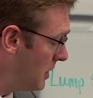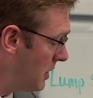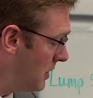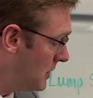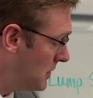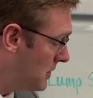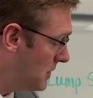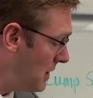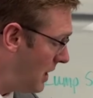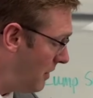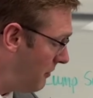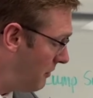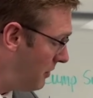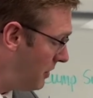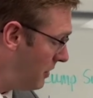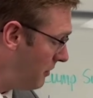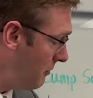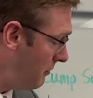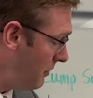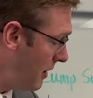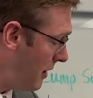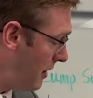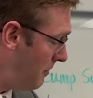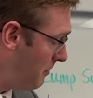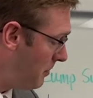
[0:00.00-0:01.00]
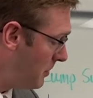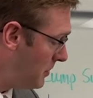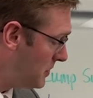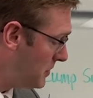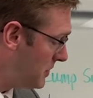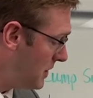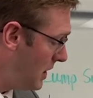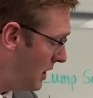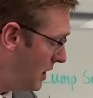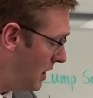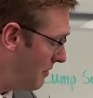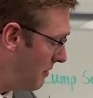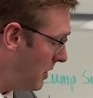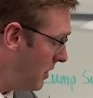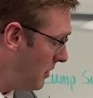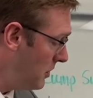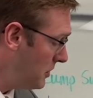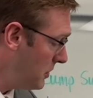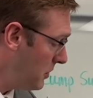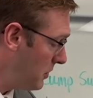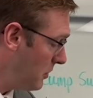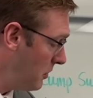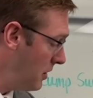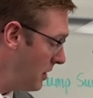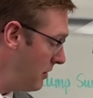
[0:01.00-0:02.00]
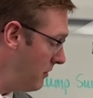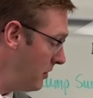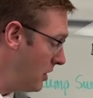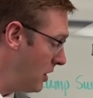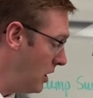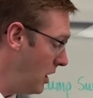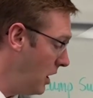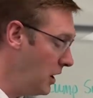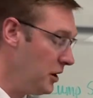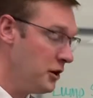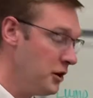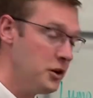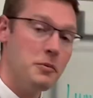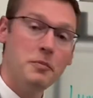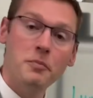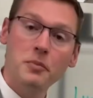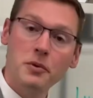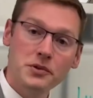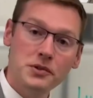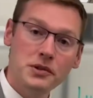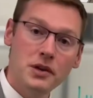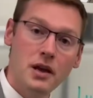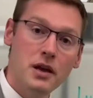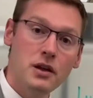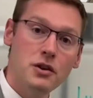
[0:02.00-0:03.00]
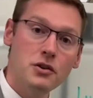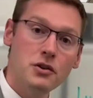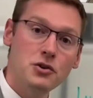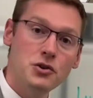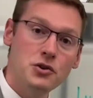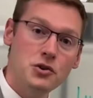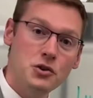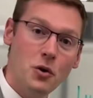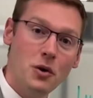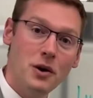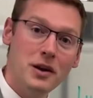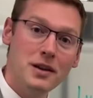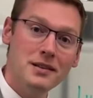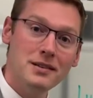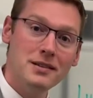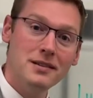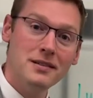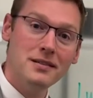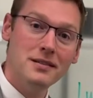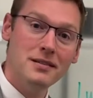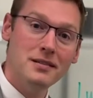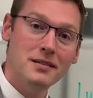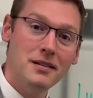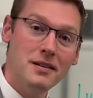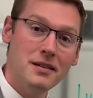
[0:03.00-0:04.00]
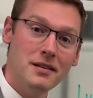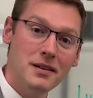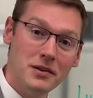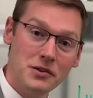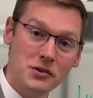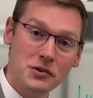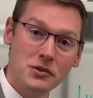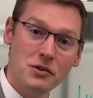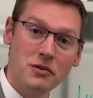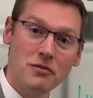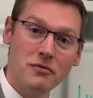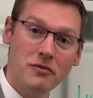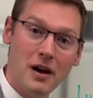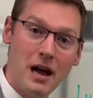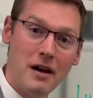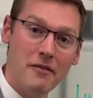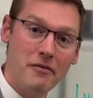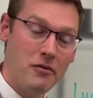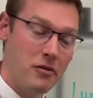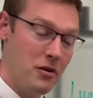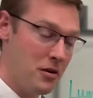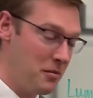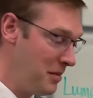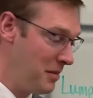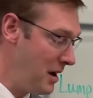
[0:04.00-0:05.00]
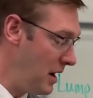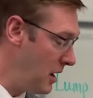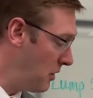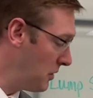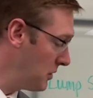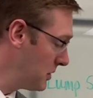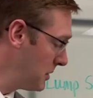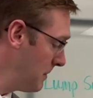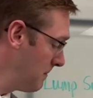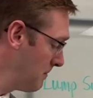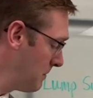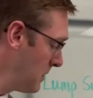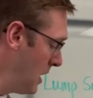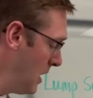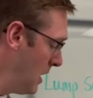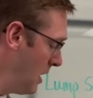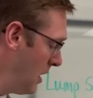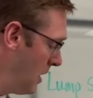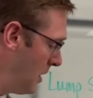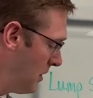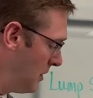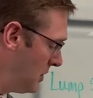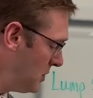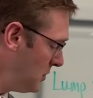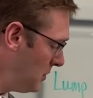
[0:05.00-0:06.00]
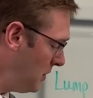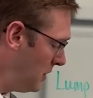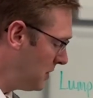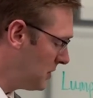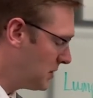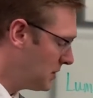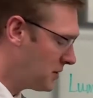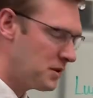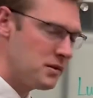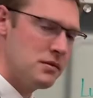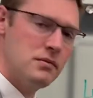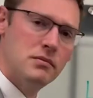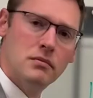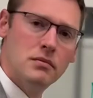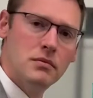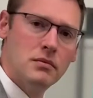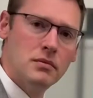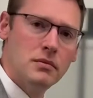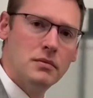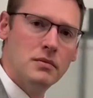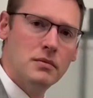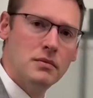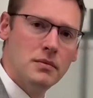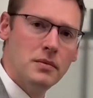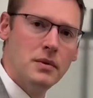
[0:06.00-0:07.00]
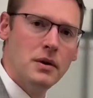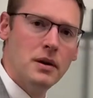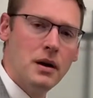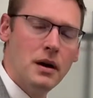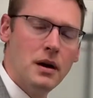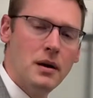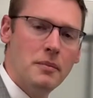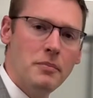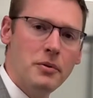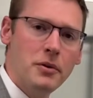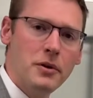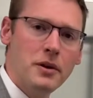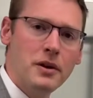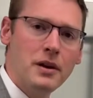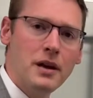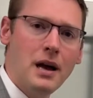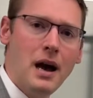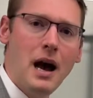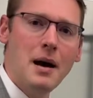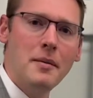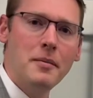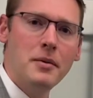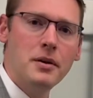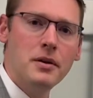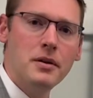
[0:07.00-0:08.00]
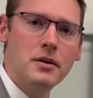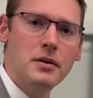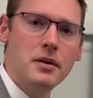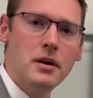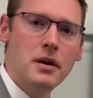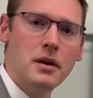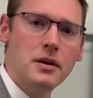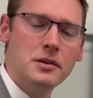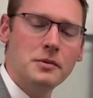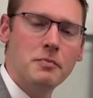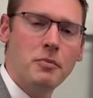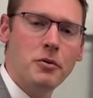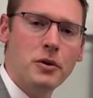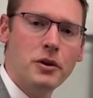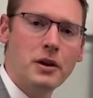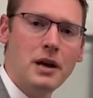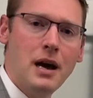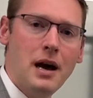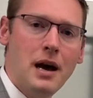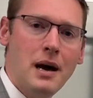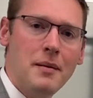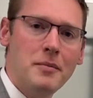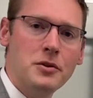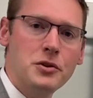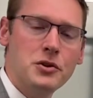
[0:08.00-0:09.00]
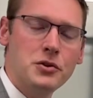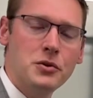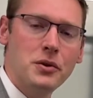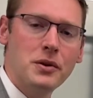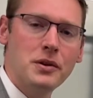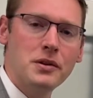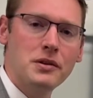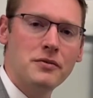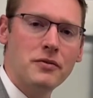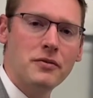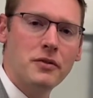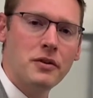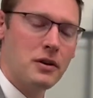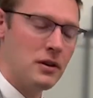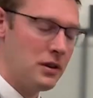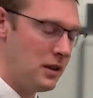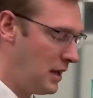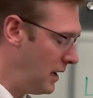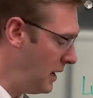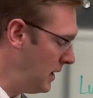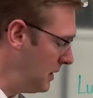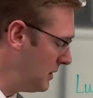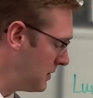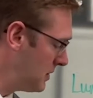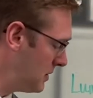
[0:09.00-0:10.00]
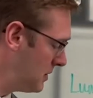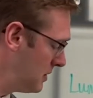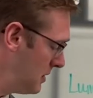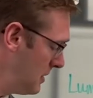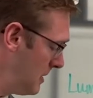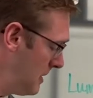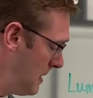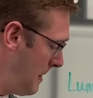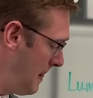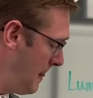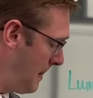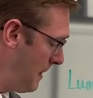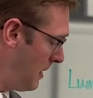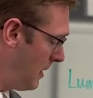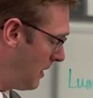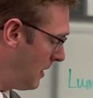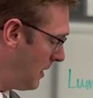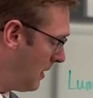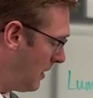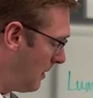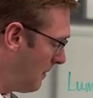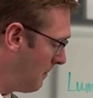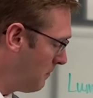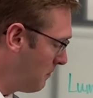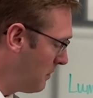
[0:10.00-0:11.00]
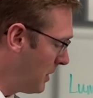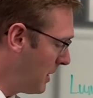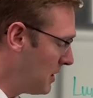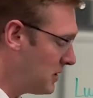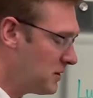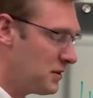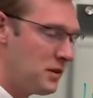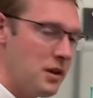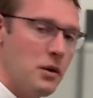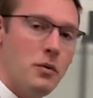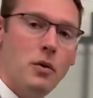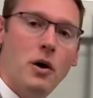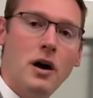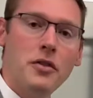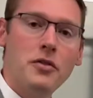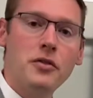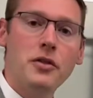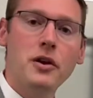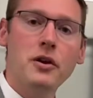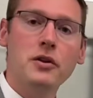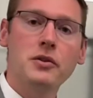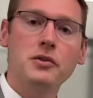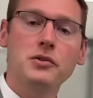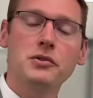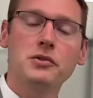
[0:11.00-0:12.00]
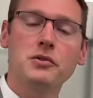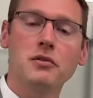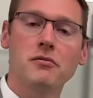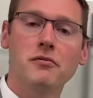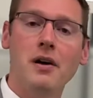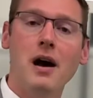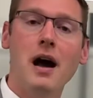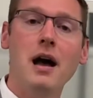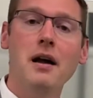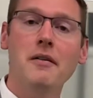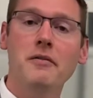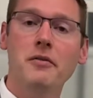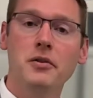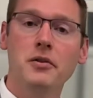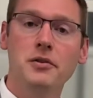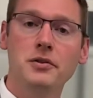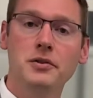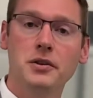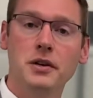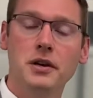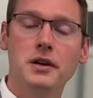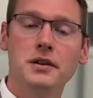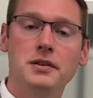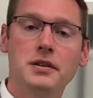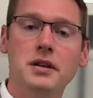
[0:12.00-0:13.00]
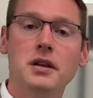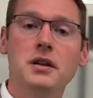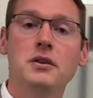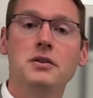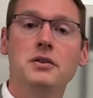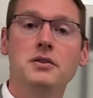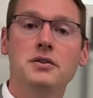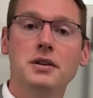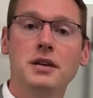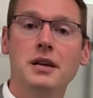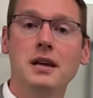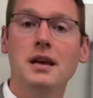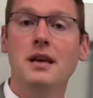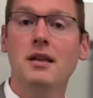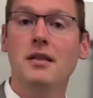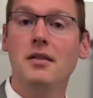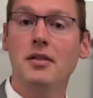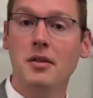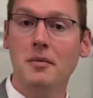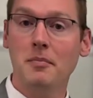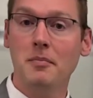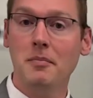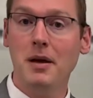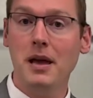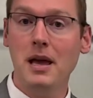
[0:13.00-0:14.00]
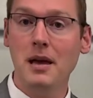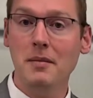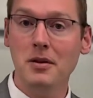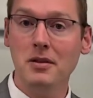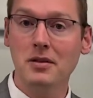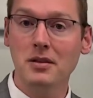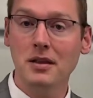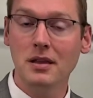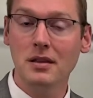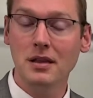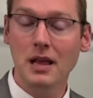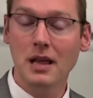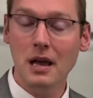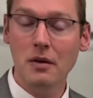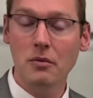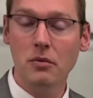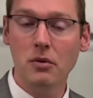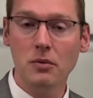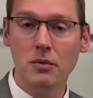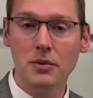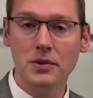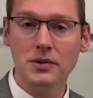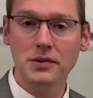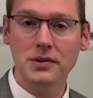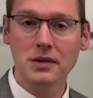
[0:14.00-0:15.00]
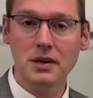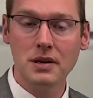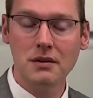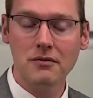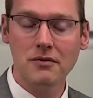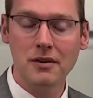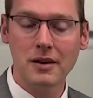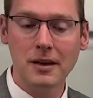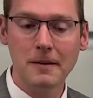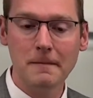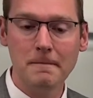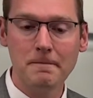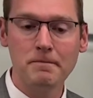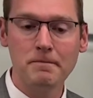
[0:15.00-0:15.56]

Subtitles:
75% amount, or even 100% joint and survivor amount. This one's pretty common. It's a pretty common choice for clients because they want their survivor to continue to get the payment that they were receiving